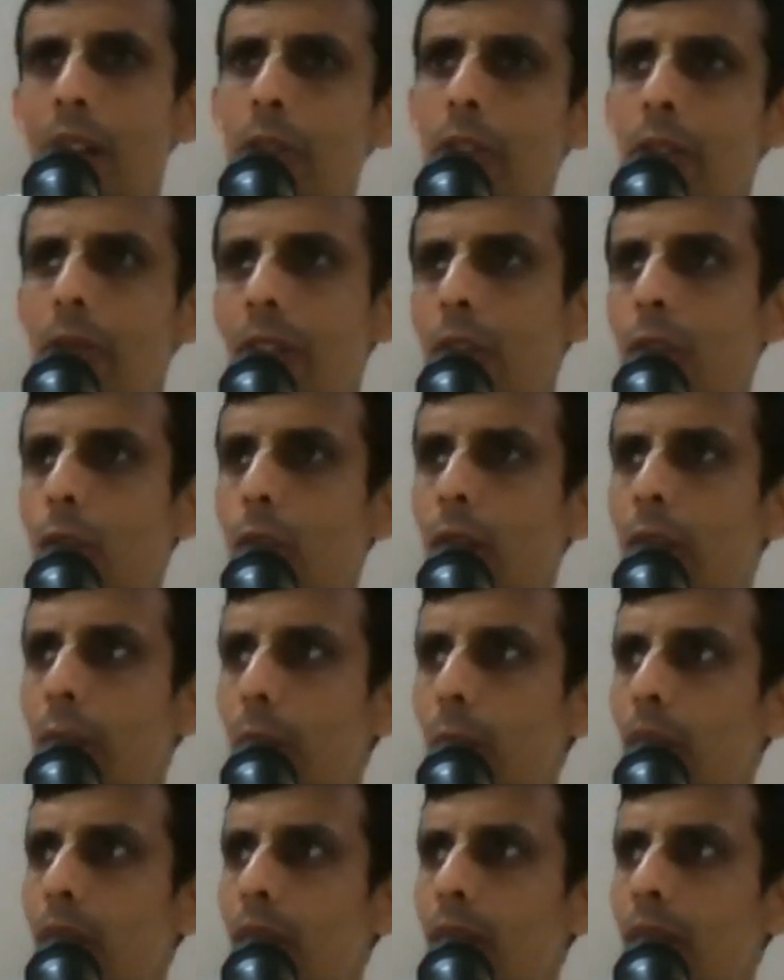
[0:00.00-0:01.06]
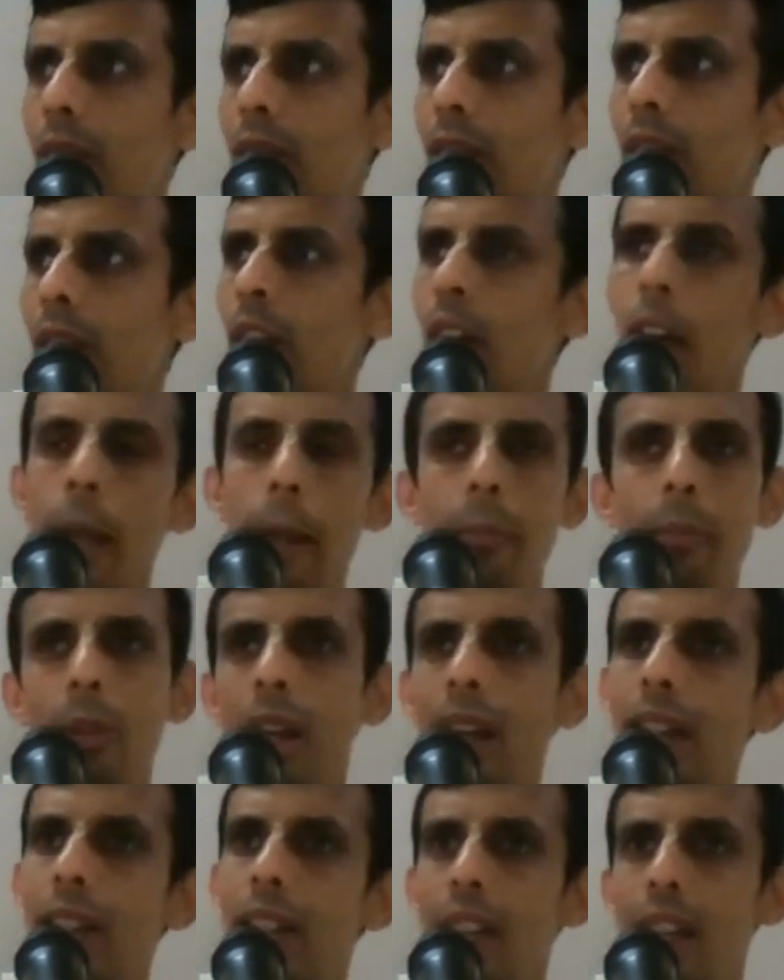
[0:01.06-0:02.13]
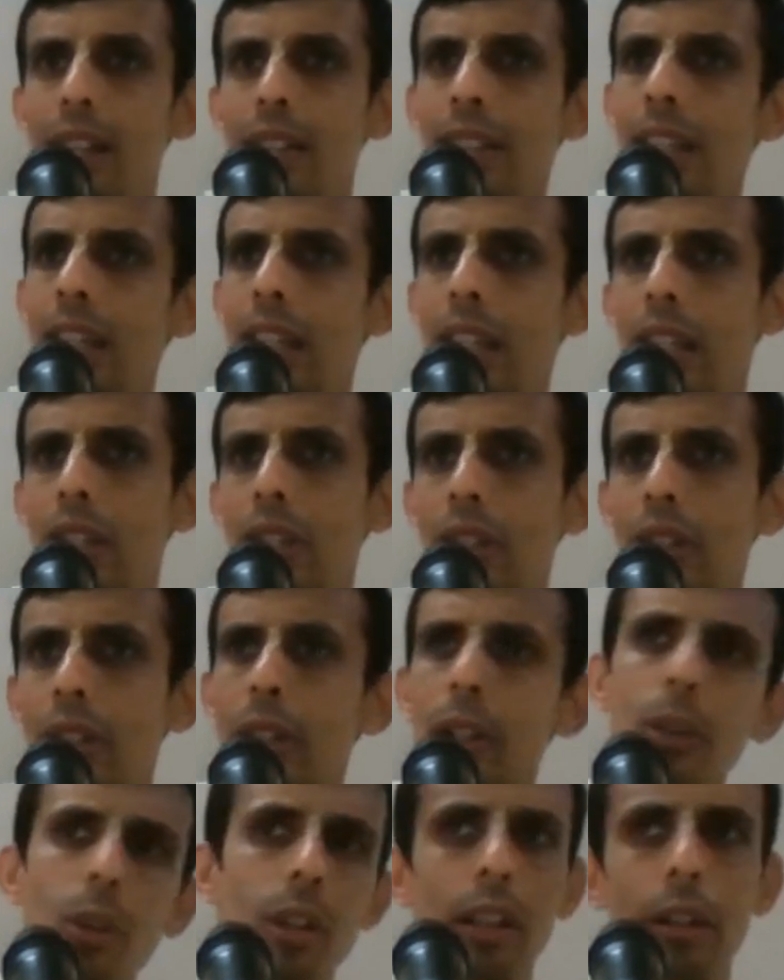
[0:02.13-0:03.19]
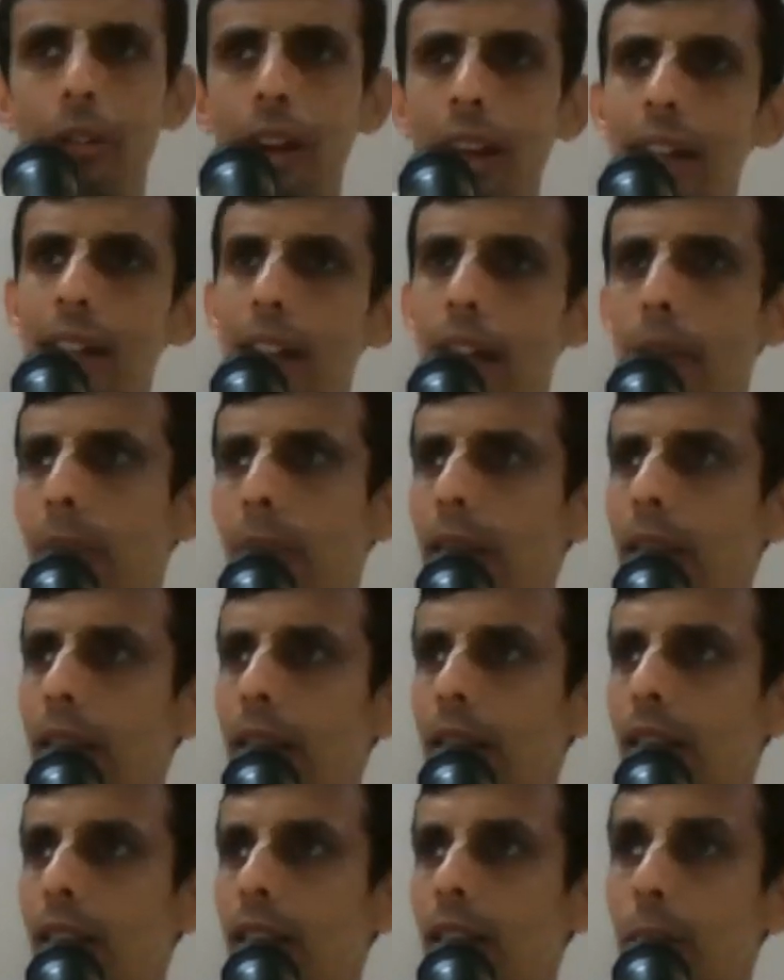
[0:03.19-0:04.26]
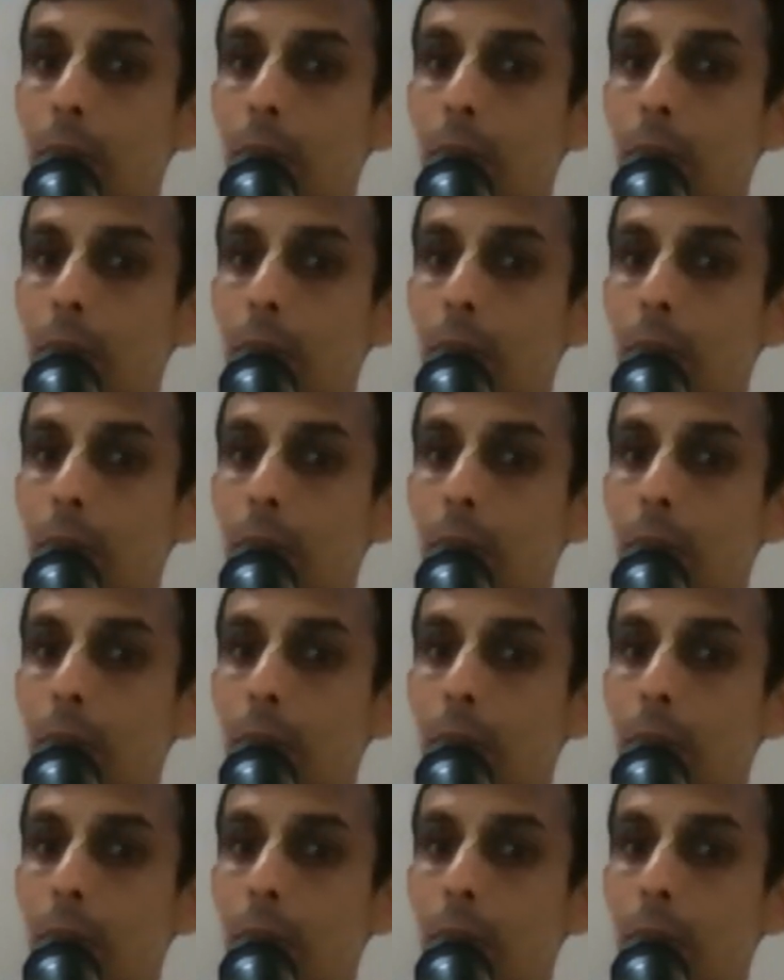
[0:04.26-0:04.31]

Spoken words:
Okay, everyone joined together and they are seeing each other. Okay, fight happening.